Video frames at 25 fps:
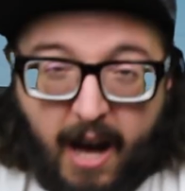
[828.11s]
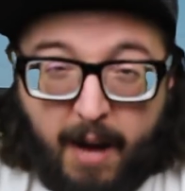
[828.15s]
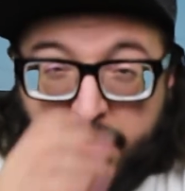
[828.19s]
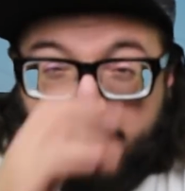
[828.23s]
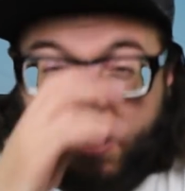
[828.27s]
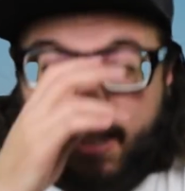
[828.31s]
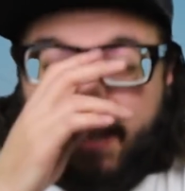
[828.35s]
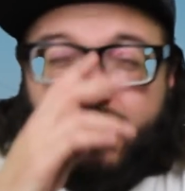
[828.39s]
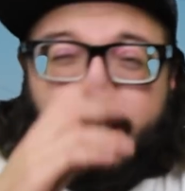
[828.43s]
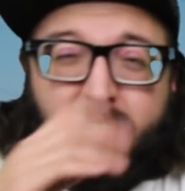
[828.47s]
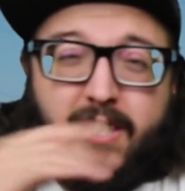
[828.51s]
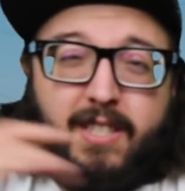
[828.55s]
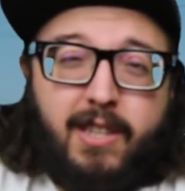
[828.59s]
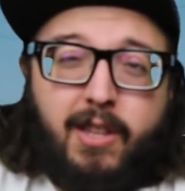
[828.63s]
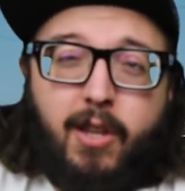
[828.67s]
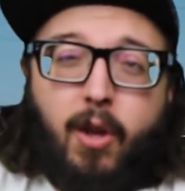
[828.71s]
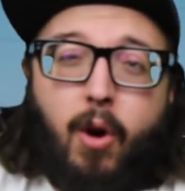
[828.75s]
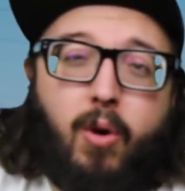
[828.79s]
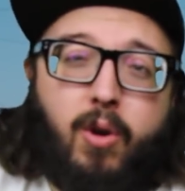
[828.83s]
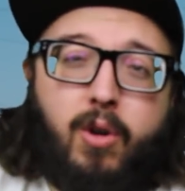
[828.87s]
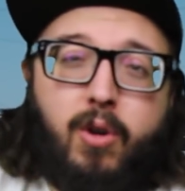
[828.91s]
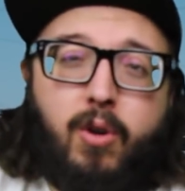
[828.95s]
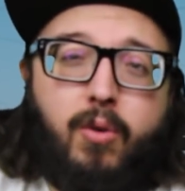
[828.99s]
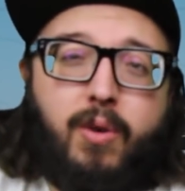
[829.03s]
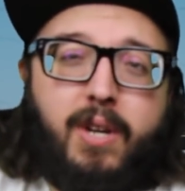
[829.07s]
I believe he's
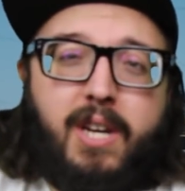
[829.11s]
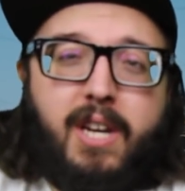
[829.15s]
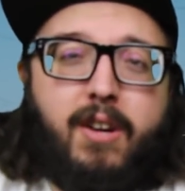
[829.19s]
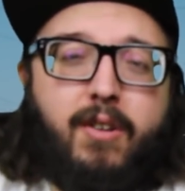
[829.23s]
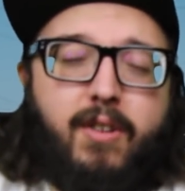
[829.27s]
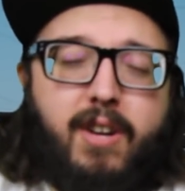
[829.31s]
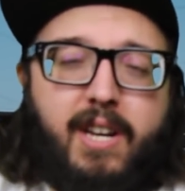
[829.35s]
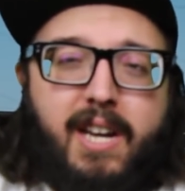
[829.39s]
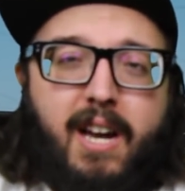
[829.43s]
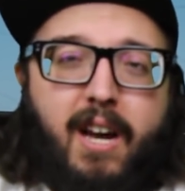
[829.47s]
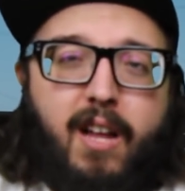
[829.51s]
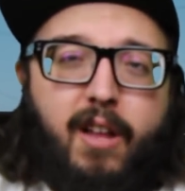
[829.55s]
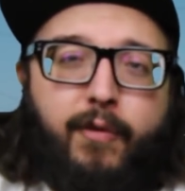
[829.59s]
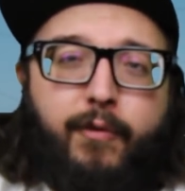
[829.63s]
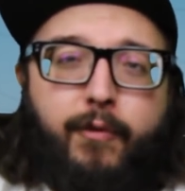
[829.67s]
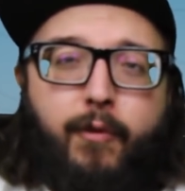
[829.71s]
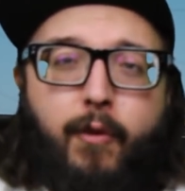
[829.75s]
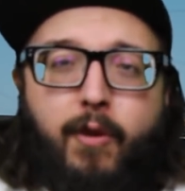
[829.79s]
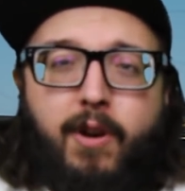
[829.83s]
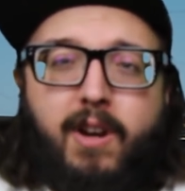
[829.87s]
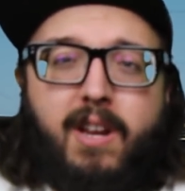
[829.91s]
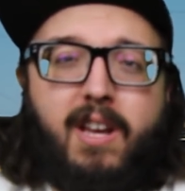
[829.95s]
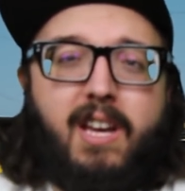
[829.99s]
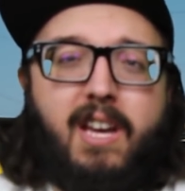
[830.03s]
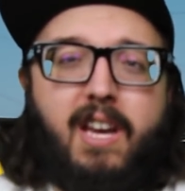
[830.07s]
local here in
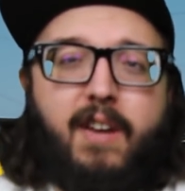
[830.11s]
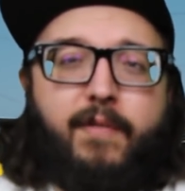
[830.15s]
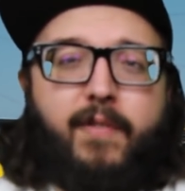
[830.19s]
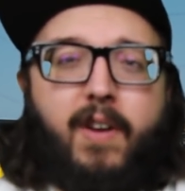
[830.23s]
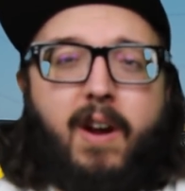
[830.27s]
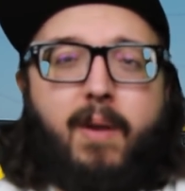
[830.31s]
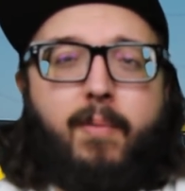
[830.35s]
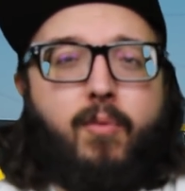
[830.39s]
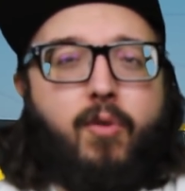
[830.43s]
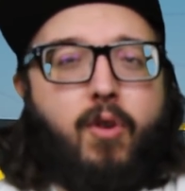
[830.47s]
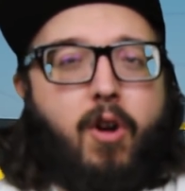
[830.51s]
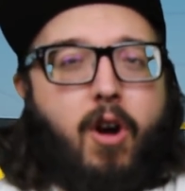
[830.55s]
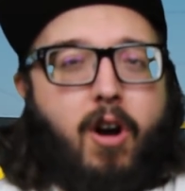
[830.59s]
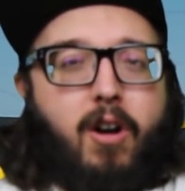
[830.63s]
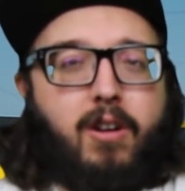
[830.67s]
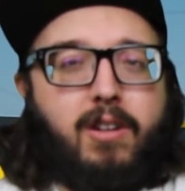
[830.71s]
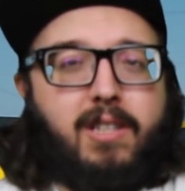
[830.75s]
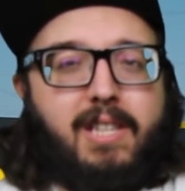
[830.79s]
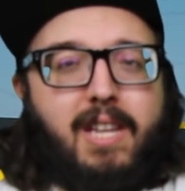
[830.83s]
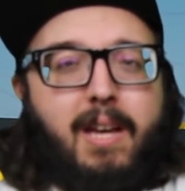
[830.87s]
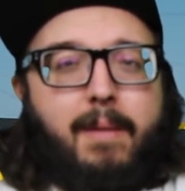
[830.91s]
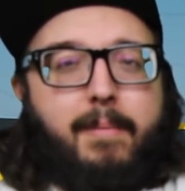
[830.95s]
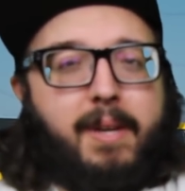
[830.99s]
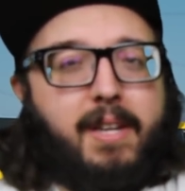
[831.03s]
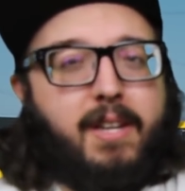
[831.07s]
California. If I'm
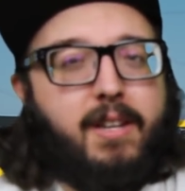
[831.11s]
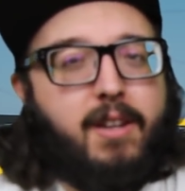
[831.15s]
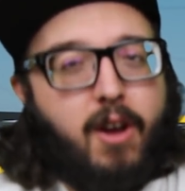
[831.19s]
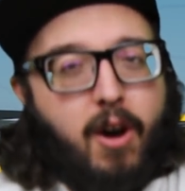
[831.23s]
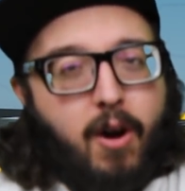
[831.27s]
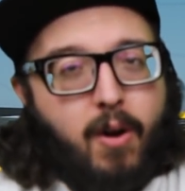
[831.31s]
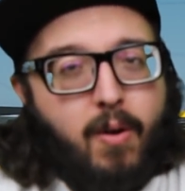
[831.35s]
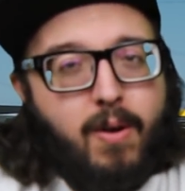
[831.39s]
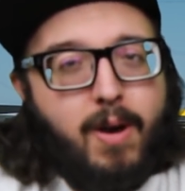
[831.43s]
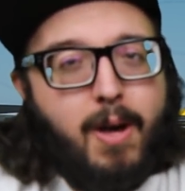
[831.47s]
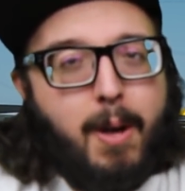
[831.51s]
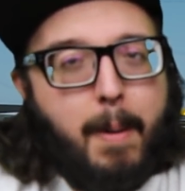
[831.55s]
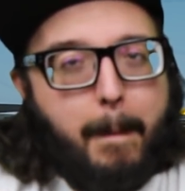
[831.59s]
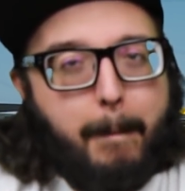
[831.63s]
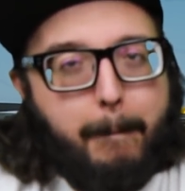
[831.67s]
wrong, let me know.